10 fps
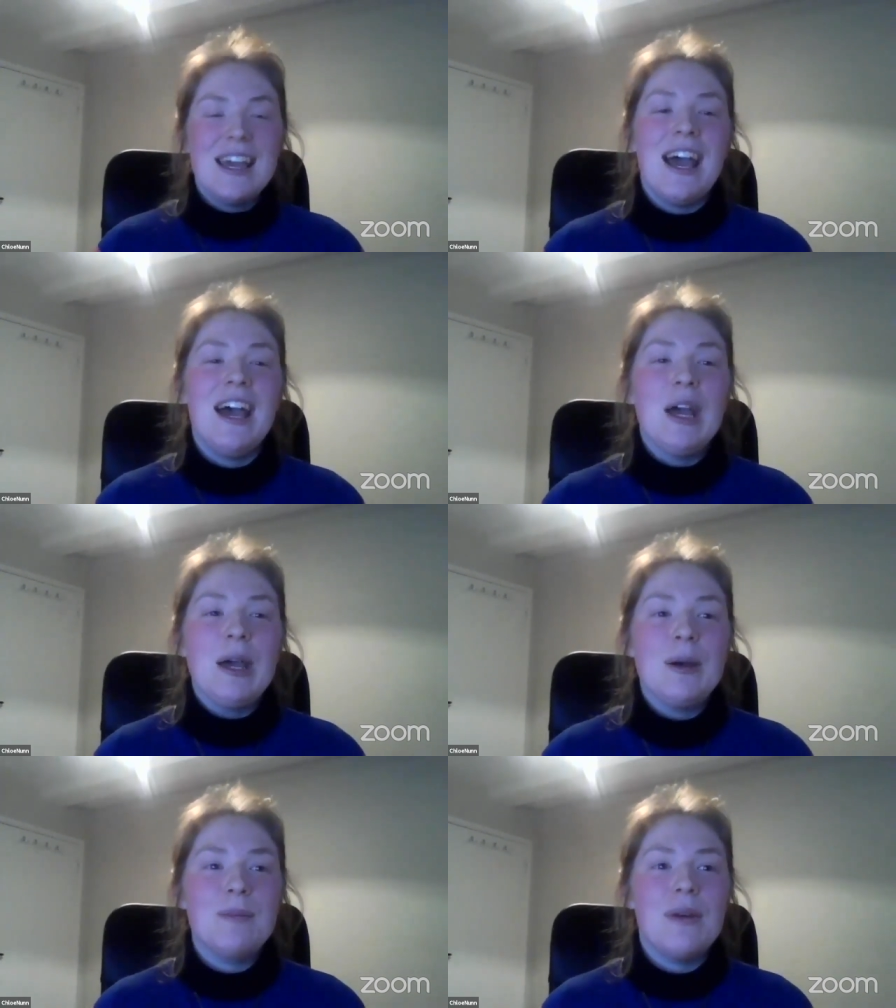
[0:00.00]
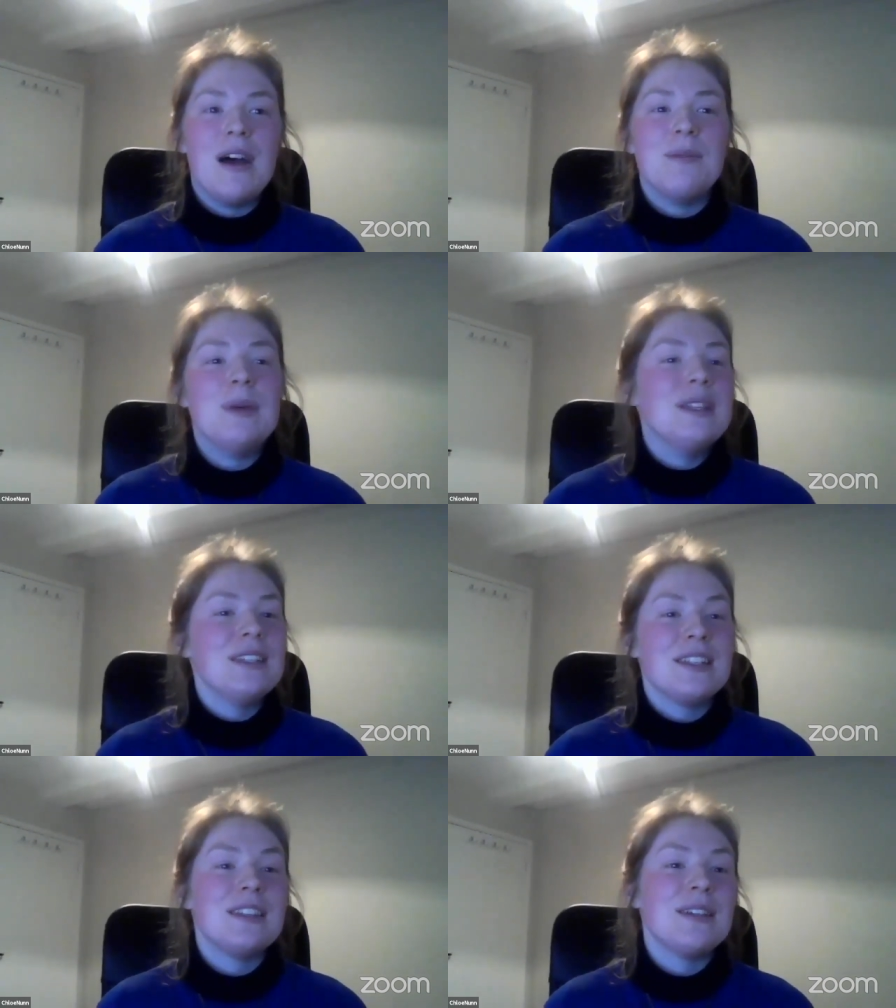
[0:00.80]
I've been
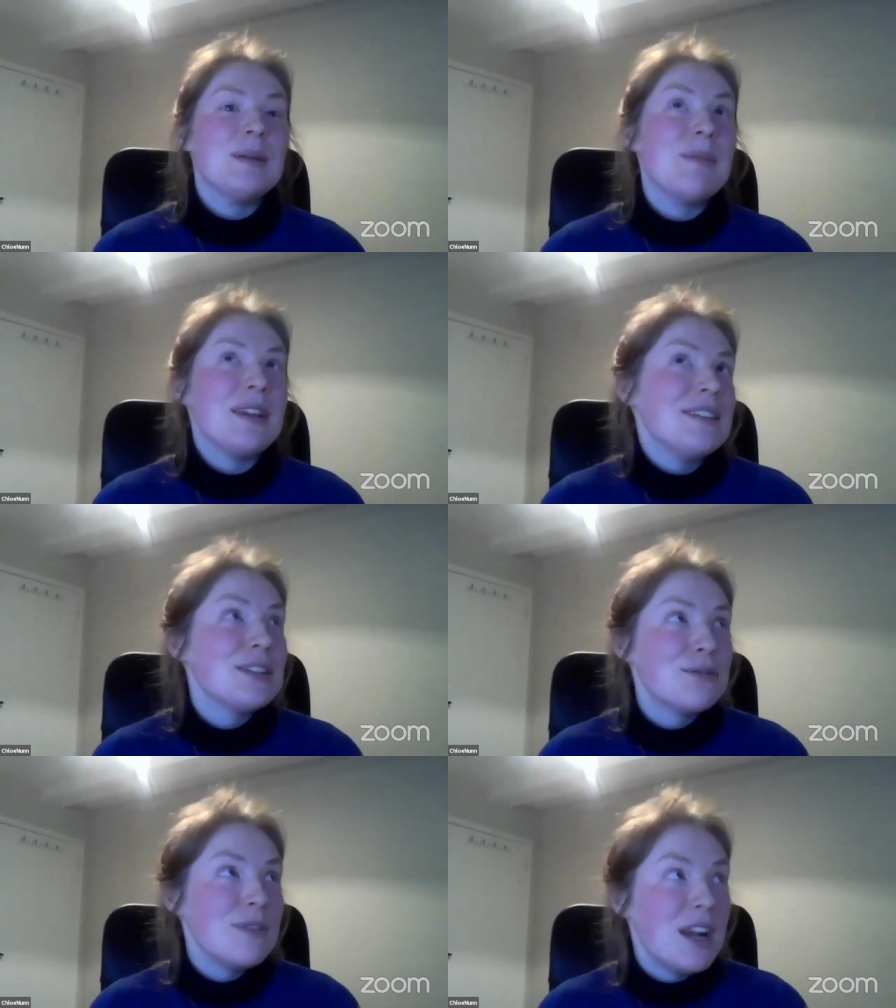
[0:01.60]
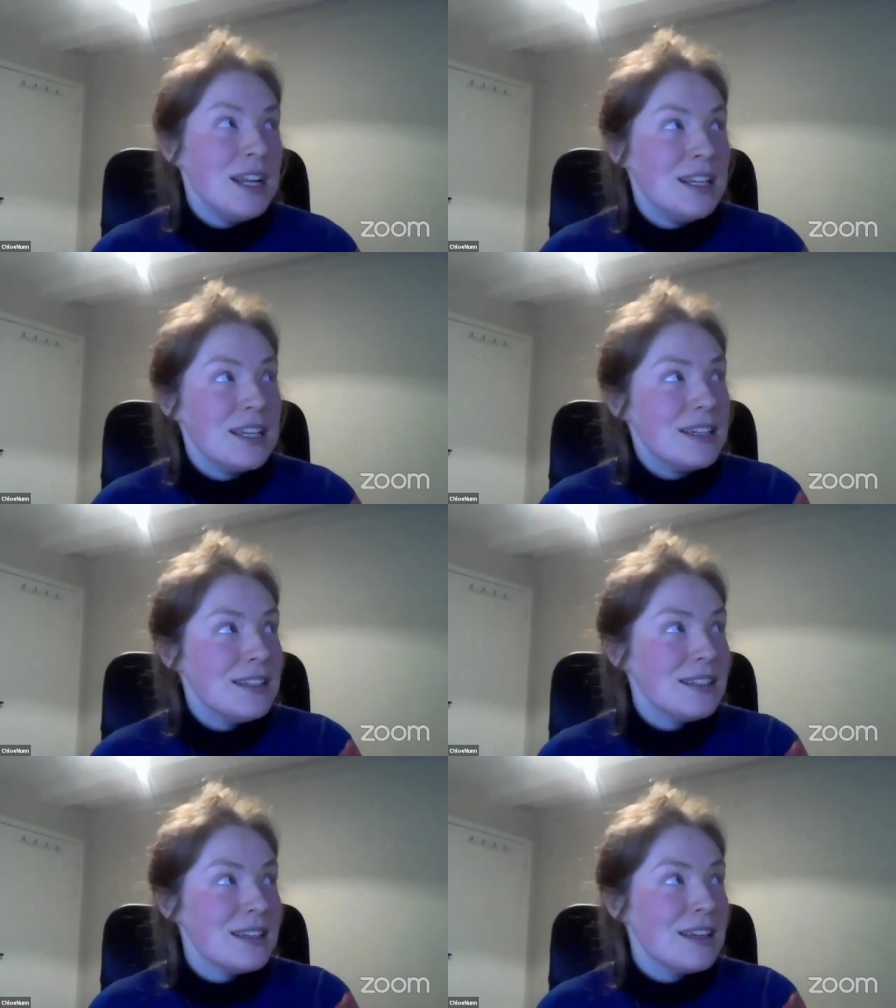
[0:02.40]
to the
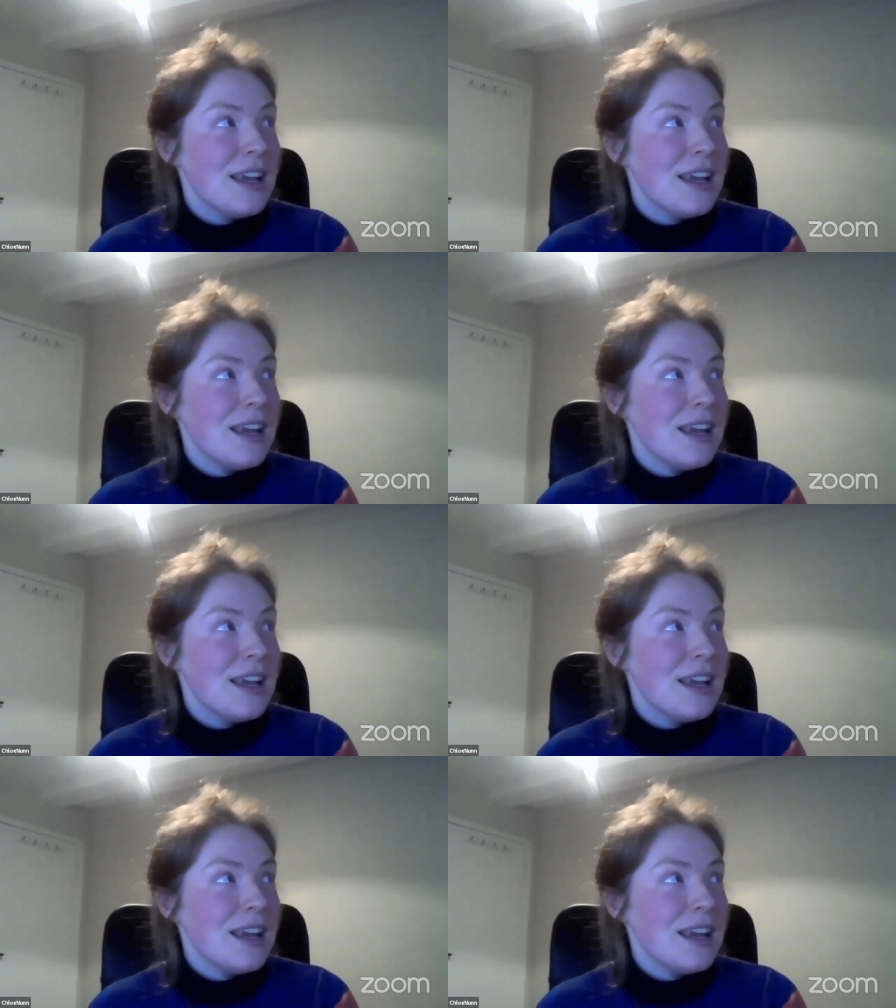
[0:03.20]
Mediterranean.